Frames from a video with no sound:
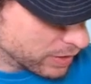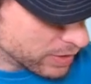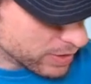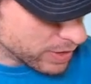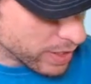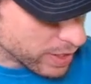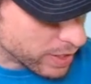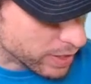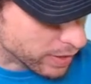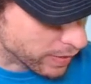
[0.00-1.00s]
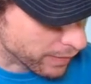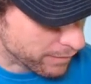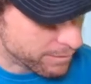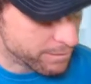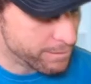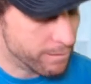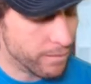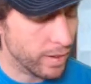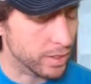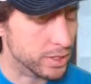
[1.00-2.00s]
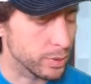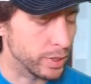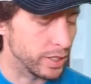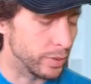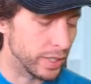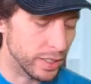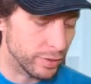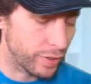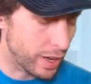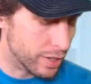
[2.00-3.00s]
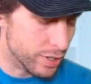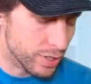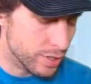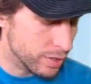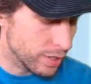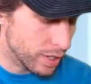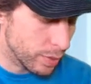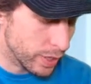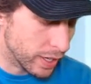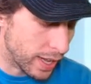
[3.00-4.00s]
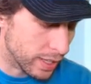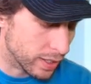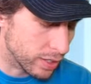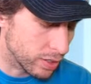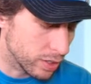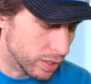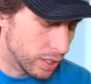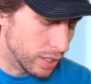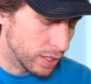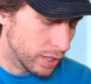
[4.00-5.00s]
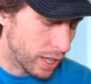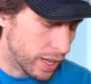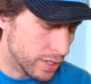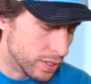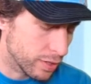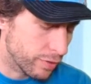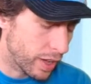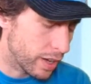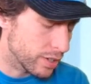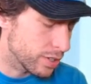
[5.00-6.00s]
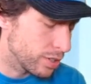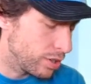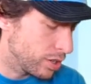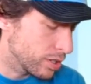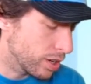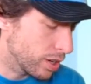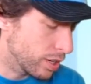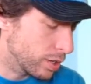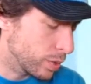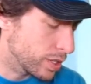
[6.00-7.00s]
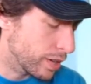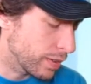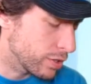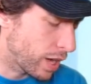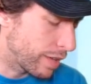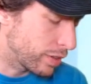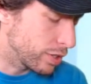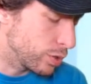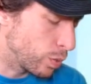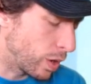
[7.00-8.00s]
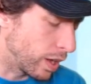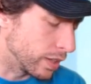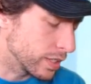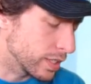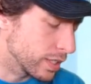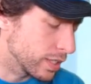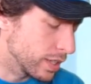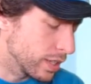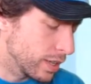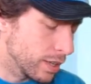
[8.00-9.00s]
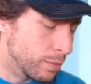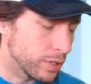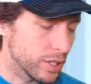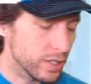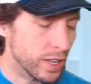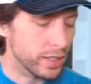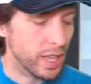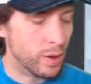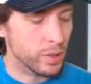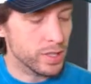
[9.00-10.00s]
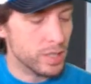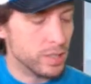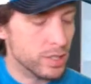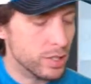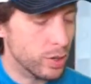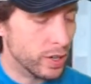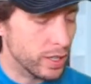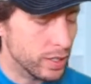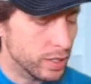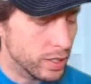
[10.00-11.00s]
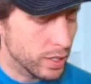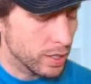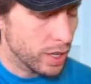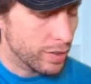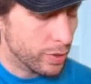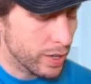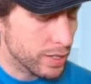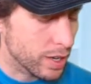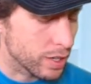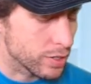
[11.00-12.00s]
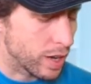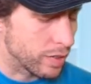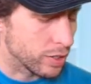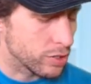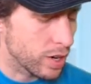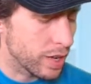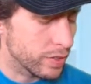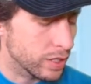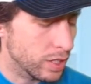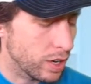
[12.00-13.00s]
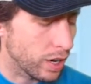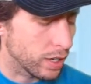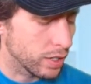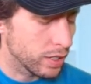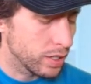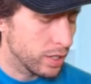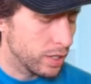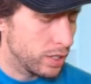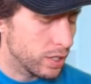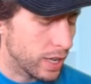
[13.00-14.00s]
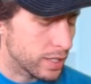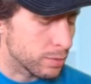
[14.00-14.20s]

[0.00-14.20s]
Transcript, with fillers: let's see here. What else do we need? We got the fire suit. You know, we can add little lines on the fire suit. You can turn it into whichever driver you want. But just like that, we're telling the story of a race car driver driving the car. You can add